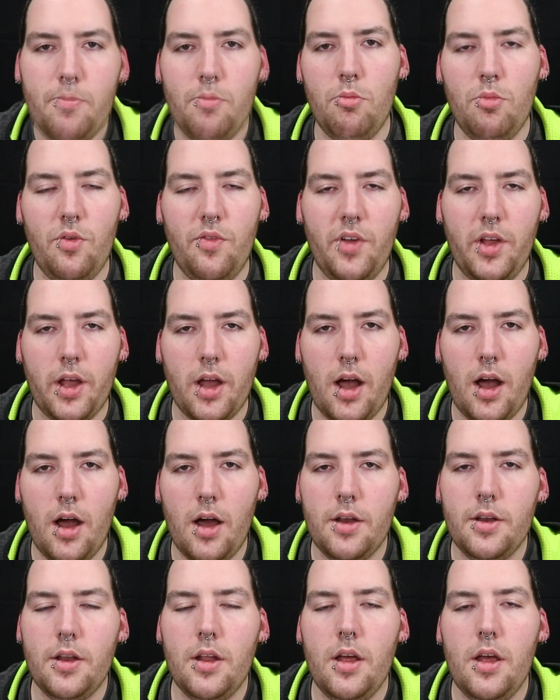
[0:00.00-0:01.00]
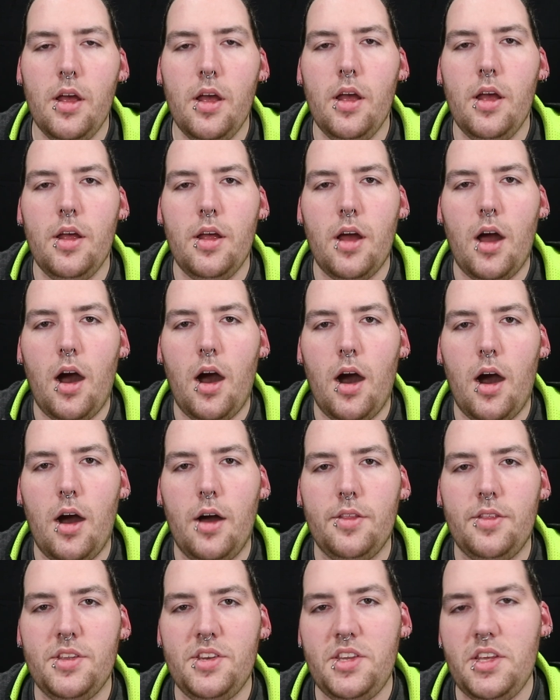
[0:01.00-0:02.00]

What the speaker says: Moving on, the